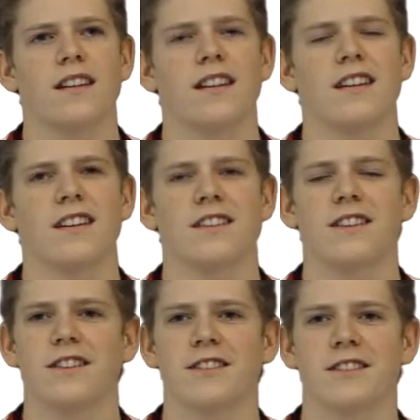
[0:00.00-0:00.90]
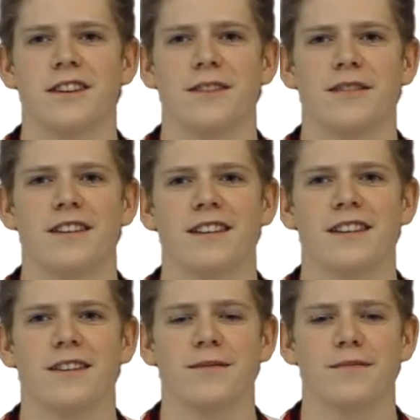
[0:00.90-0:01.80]
ah, it's hard to describe.
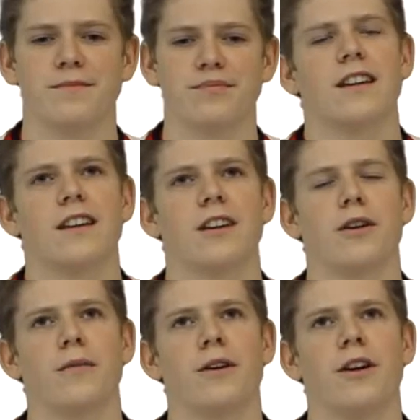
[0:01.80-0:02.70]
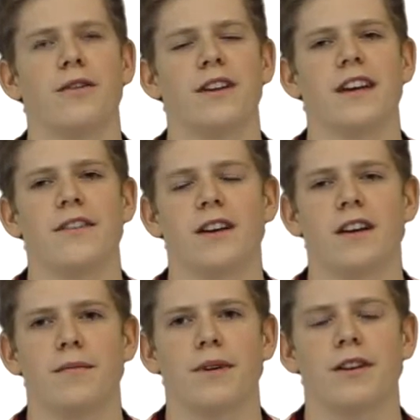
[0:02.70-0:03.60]
Um, you know, not really giving
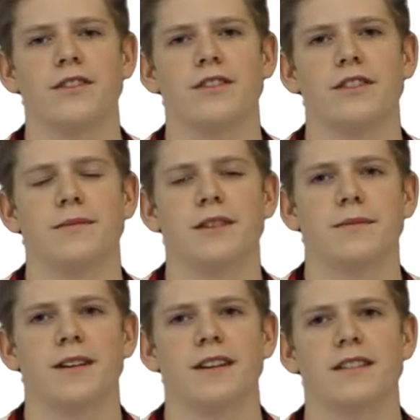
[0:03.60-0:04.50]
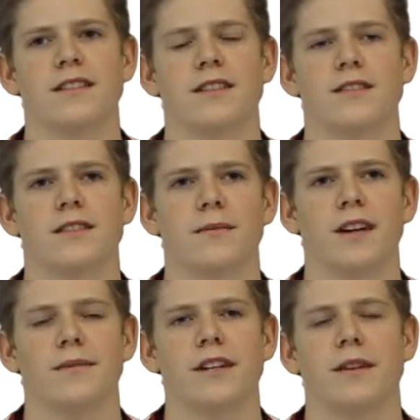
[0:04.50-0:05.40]
up on your dream just because, you know,
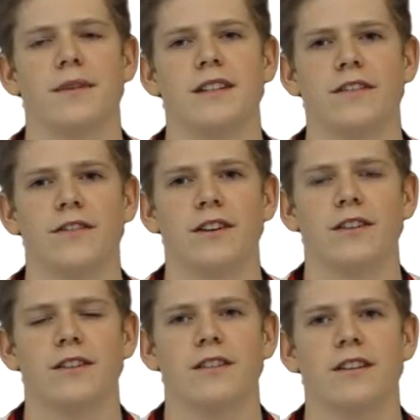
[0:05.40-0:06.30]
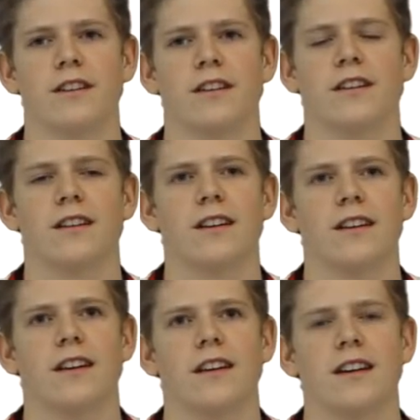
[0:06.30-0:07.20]
sometimes it can be difficult or
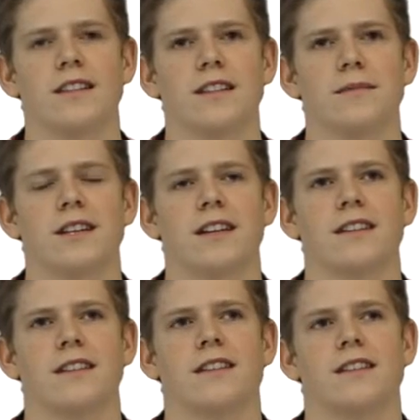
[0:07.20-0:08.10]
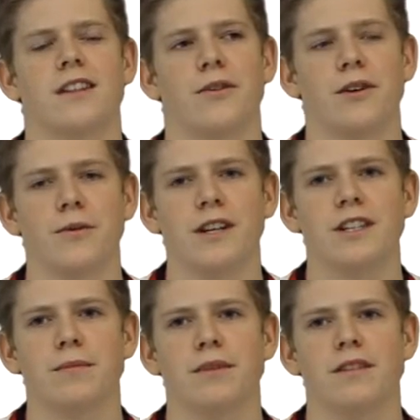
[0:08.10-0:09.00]
it seems like it's not really
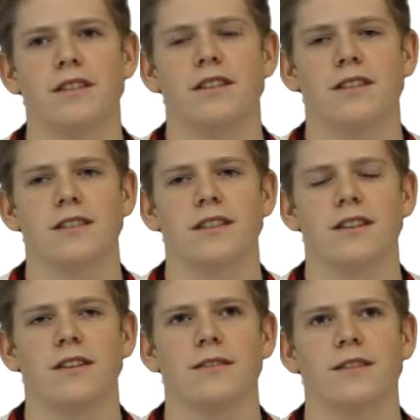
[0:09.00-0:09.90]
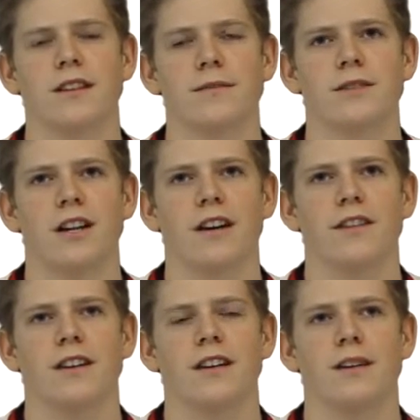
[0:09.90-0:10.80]
reachable. It's just, you know, keep
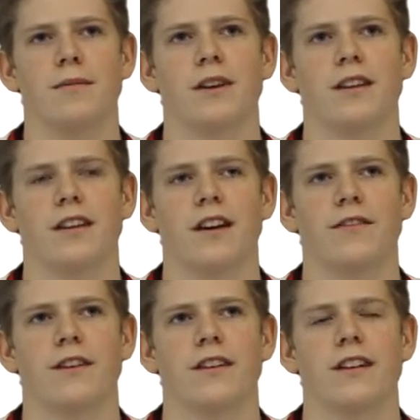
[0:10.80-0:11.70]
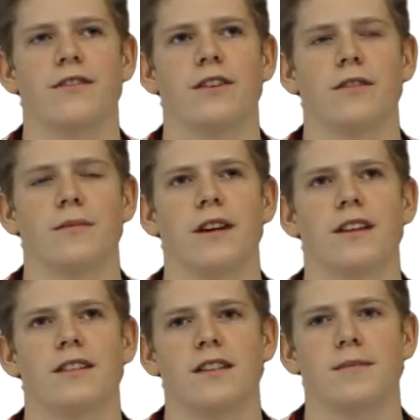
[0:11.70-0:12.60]
striving and keep putting the effort, even though it may
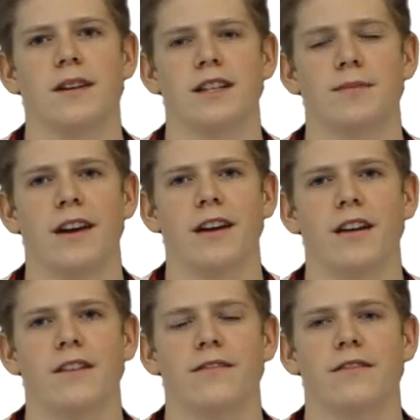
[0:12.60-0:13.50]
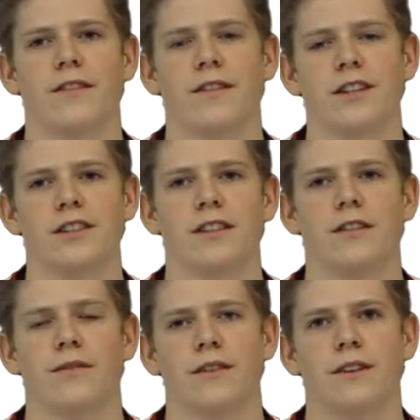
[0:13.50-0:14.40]
not seem like it's paying off. Eventually,
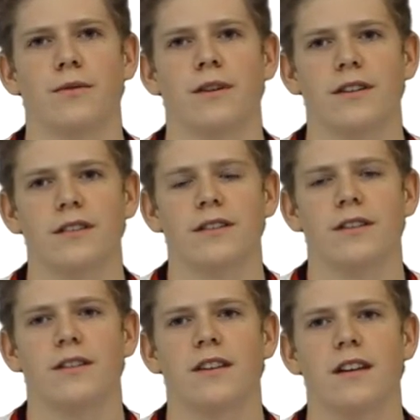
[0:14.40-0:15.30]
hopefully it will. So,